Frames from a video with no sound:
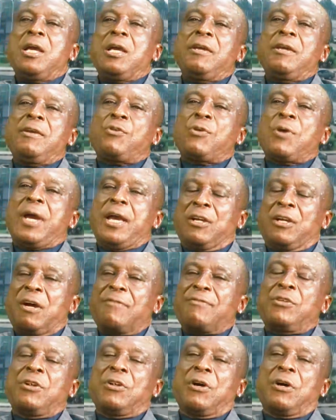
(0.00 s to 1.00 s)
If you are a
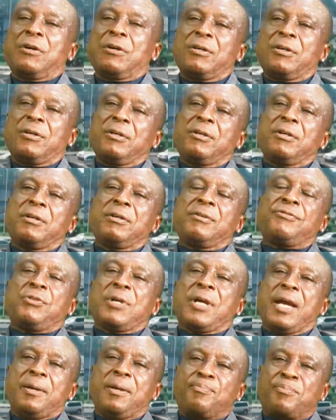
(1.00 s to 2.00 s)
governor, if you
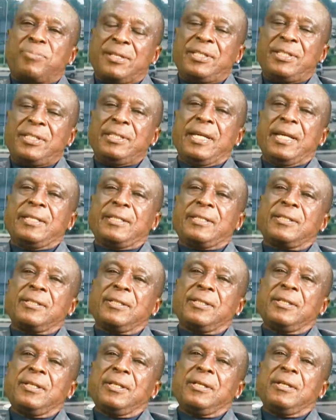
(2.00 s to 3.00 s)
are a president,
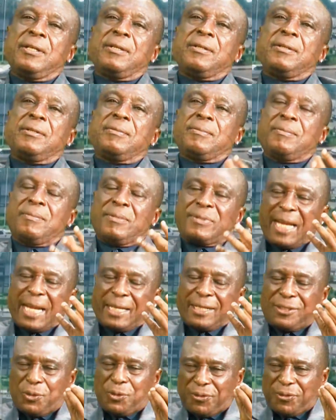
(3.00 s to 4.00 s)

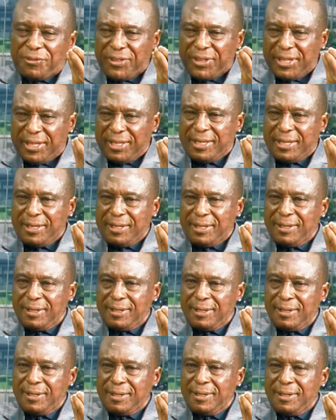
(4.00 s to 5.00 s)
start to think
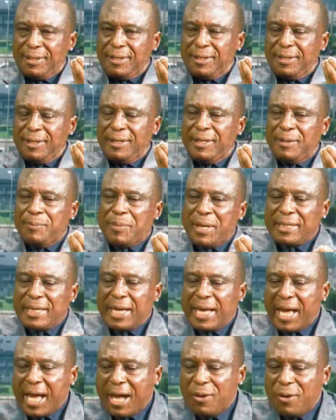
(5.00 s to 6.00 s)
about
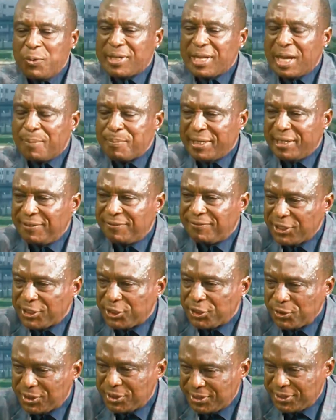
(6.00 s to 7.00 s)
how we can
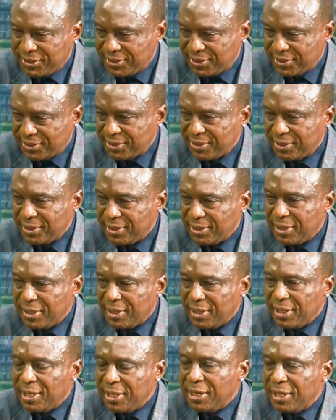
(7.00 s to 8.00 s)
manufacture things.
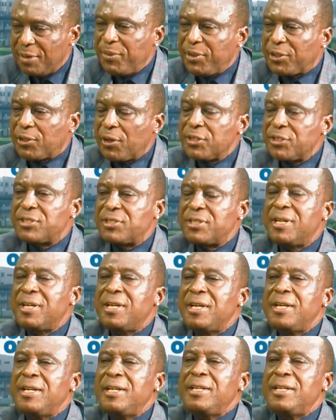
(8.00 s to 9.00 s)
Because
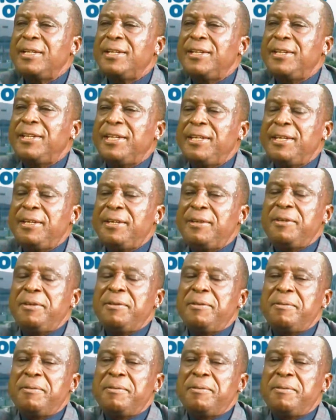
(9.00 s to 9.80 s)
the